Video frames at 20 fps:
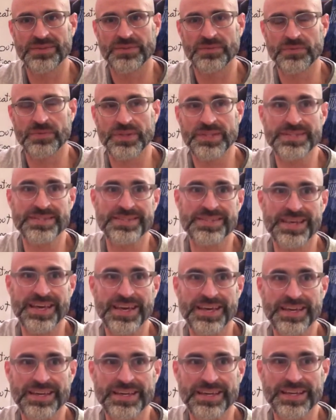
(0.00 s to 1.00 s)
let's
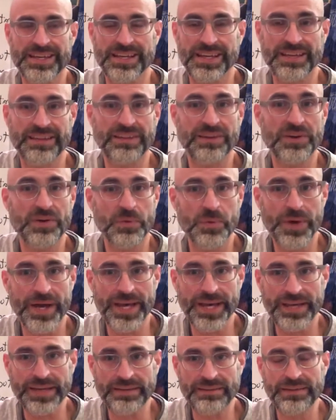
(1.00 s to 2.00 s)
say, in a clear
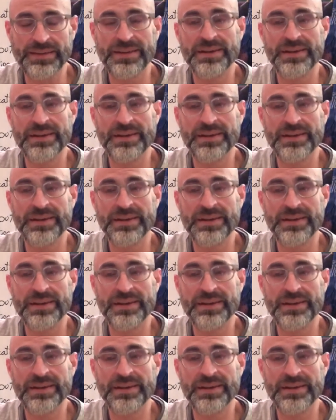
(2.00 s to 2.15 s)
way.